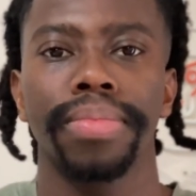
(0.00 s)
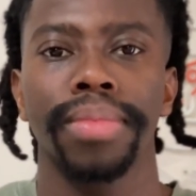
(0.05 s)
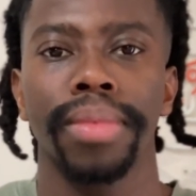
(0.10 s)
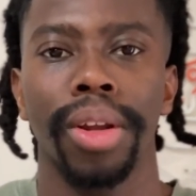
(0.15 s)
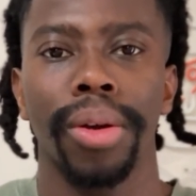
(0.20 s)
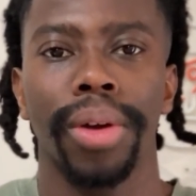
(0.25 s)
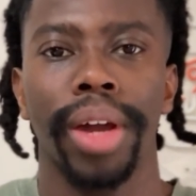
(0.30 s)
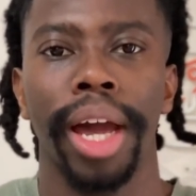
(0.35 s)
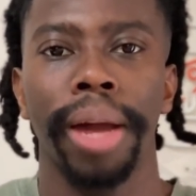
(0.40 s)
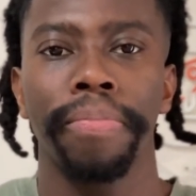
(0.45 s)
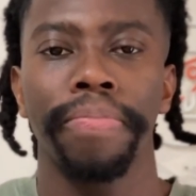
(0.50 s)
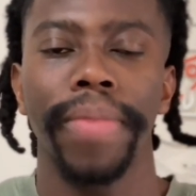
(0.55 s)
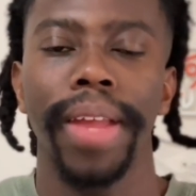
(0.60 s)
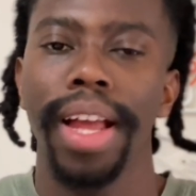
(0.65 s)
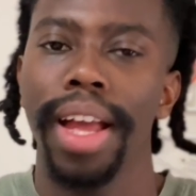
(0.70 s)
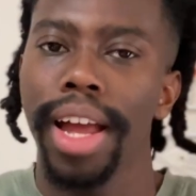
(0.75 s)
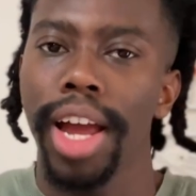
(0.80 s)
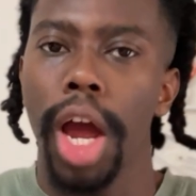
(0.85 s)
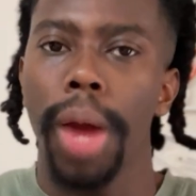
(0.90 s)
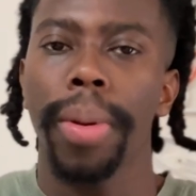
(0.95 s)
Okay?
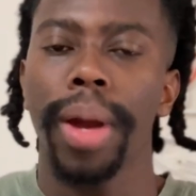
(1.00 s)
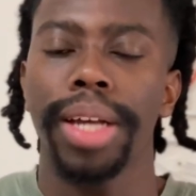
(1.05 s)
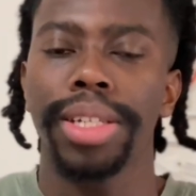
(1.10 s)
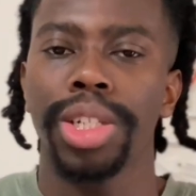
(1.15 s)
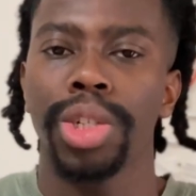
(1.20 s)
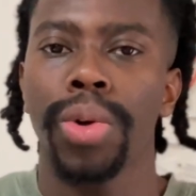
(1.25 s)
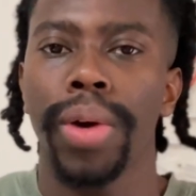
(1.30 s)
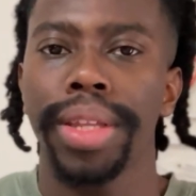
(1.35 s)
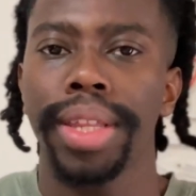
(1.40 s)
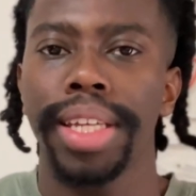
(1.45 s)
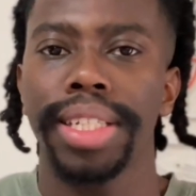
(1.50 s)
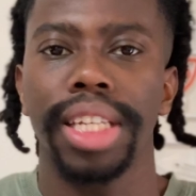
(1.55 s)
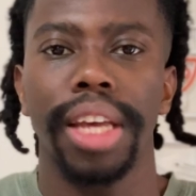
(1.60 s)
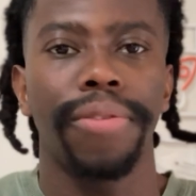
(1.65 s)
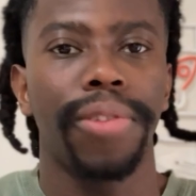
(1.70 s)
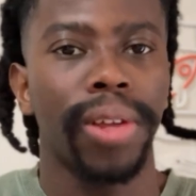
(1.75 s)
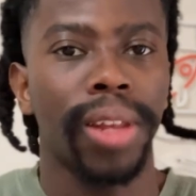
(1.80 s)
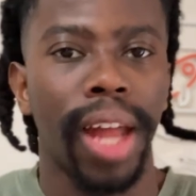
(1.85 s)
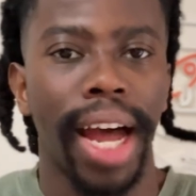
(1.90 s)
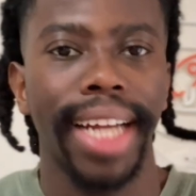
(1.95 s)
Hope you guys enjoyed this. If
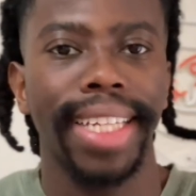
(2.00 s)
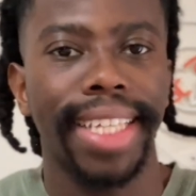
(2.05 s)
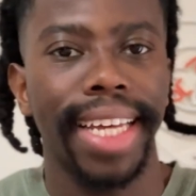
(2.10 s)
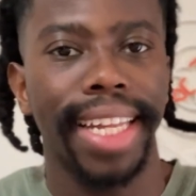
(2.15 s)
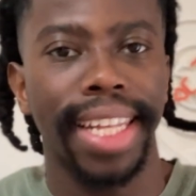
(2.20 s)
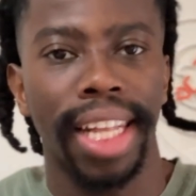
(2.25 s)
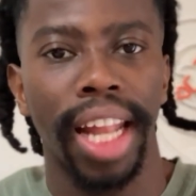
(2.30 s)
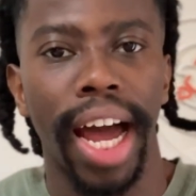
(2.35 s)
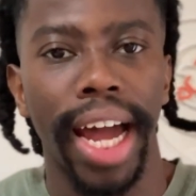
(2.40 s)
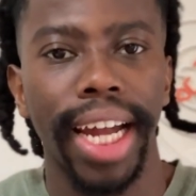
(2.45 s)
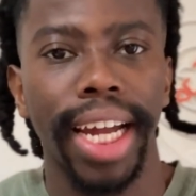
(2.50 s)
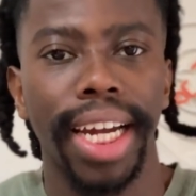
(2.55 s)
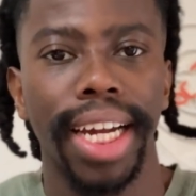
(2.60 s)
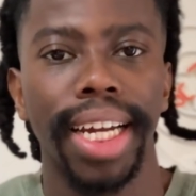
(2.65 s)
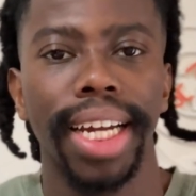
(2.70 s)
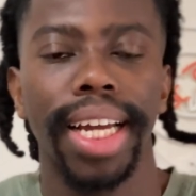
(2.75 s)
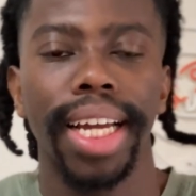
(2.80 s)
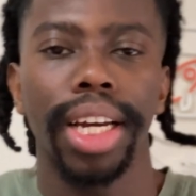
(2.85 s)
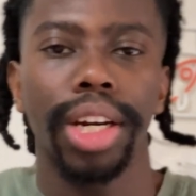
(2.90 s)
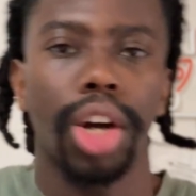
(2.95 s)
you liked it, like,
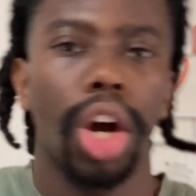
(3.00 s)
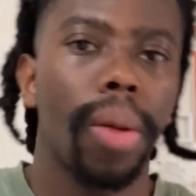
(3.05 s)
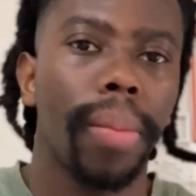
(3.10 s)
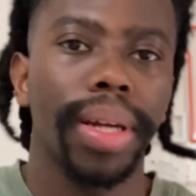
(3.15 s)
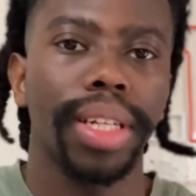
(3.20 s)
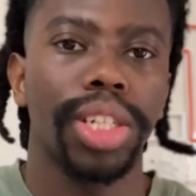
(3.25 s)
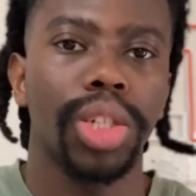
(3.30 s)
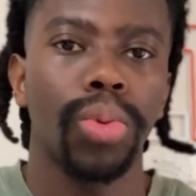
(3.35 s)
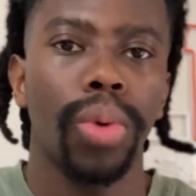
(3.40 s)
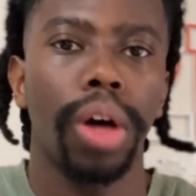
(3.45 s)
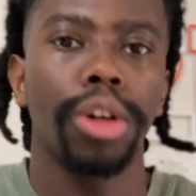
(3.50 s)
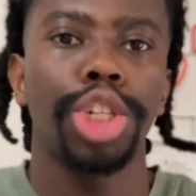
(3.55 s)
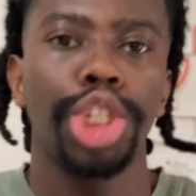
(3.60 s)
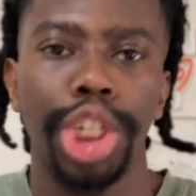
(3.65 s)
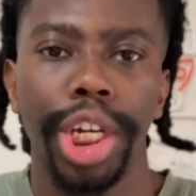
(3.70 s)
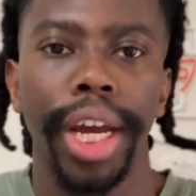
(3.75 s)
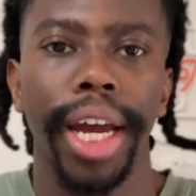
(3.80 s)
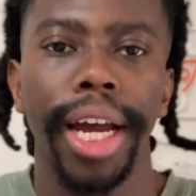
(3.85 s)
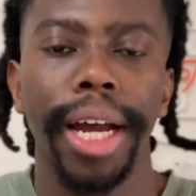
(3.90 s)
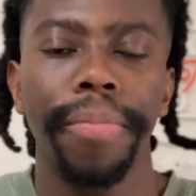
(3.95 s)
comment as well,
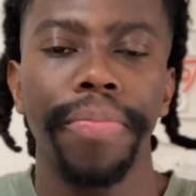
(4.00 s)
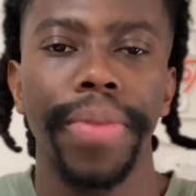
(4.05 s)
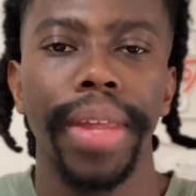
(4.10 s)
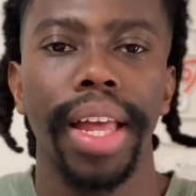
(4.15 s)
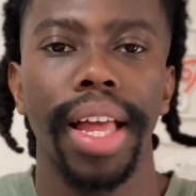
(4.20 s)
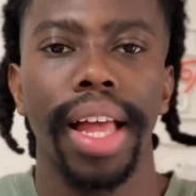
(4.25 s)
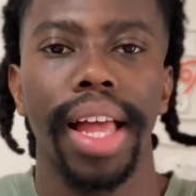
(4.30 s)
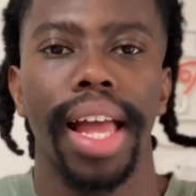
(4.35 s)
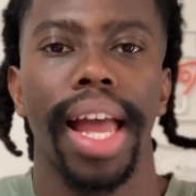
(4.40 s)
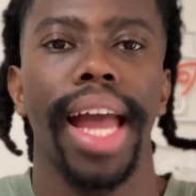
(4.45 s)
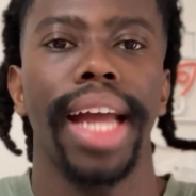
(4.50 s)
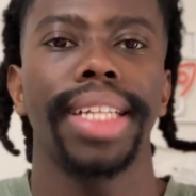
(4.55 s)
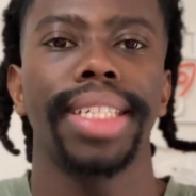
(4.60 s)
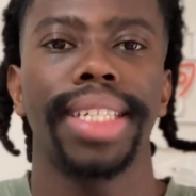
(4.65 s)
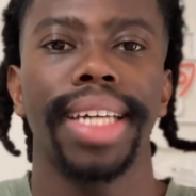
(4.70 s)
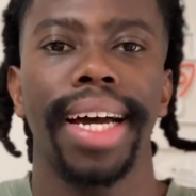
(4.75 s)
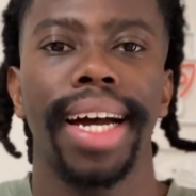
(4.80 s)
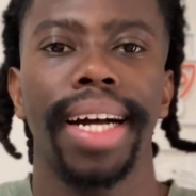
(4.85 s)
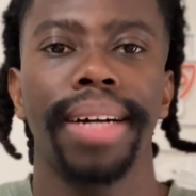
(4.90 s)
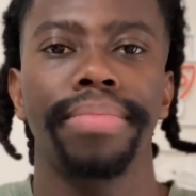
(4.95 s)
share. And
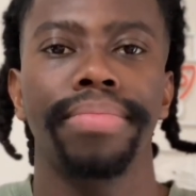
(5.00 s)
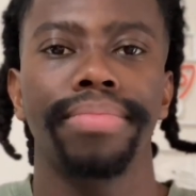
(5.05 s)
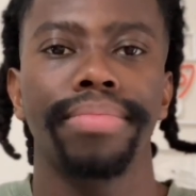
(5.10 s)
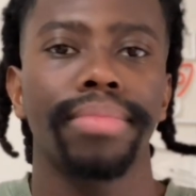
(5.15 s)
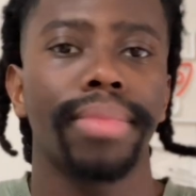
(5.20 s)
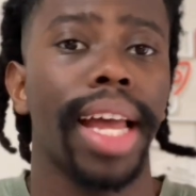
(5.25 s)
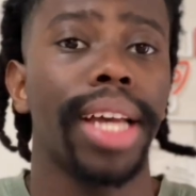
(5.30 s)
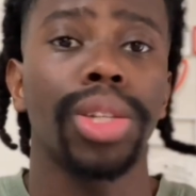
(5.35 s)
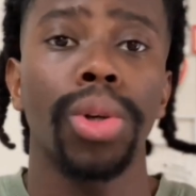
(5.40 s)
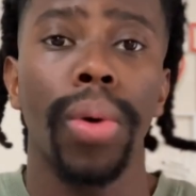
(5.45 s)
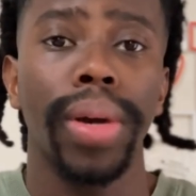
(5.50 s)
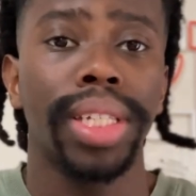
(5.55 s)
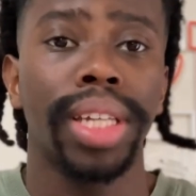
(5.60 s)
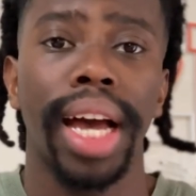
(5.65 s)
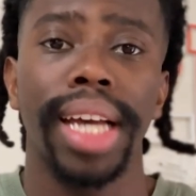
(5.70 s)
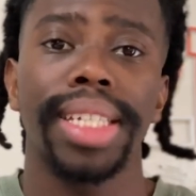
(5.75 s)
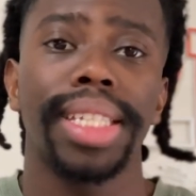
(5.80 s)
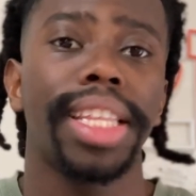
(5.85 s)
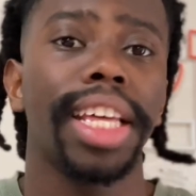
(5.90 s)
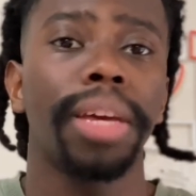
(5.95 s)
as always,
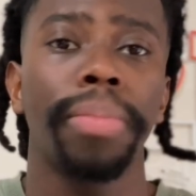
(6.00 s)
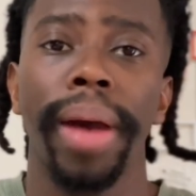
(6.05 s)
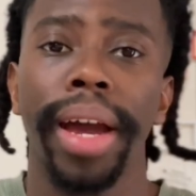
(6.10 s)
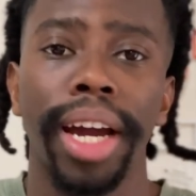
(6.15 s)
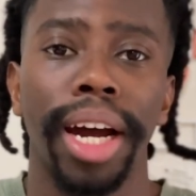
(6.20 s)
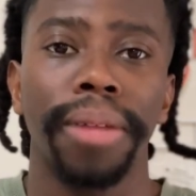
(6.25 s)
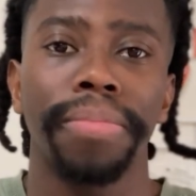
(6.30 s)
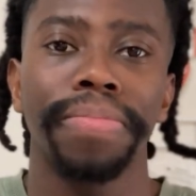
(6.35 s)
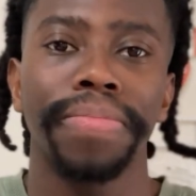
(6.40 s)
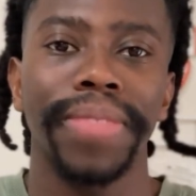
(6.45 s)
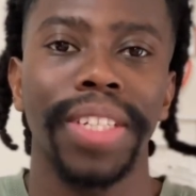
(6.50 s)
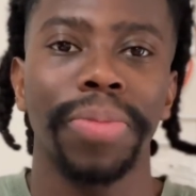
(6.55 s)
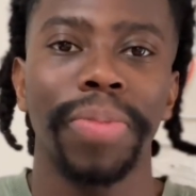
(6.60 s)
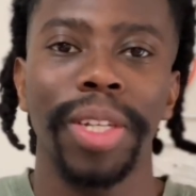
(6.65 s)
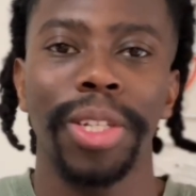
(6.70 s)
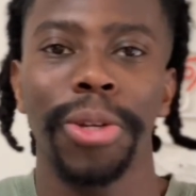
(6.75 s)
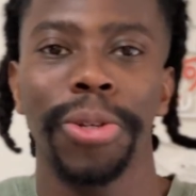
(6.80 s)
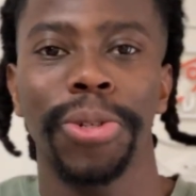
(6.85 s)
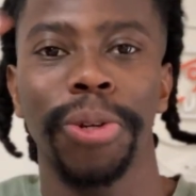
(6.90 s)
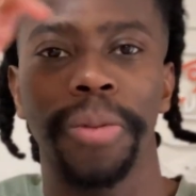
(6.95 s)
guys, think mega. I'll speak to
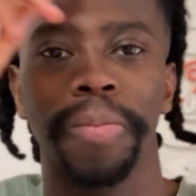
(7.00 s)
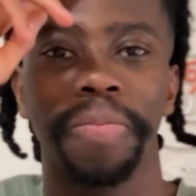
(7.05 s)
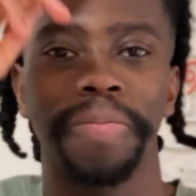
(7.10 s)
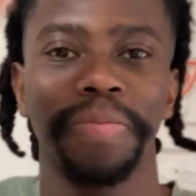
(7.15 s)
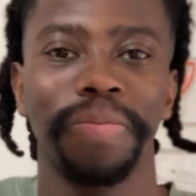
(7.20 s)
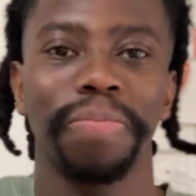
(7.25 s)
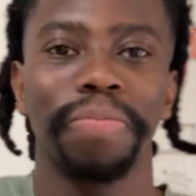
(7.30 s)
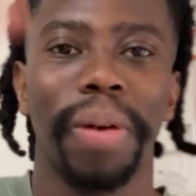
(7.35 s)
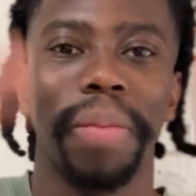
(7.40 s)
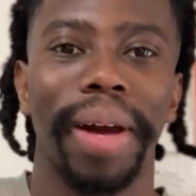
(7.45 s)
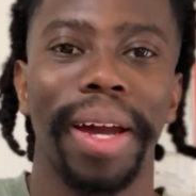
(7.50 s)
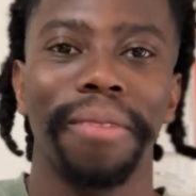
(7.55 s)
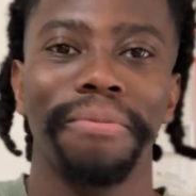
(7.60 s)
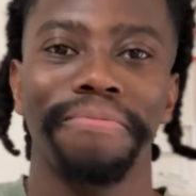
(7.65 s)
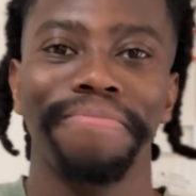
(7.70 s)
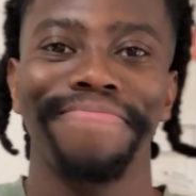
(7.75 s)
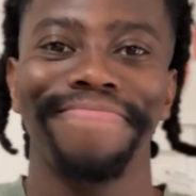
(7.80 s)
you soon. Bye-bye.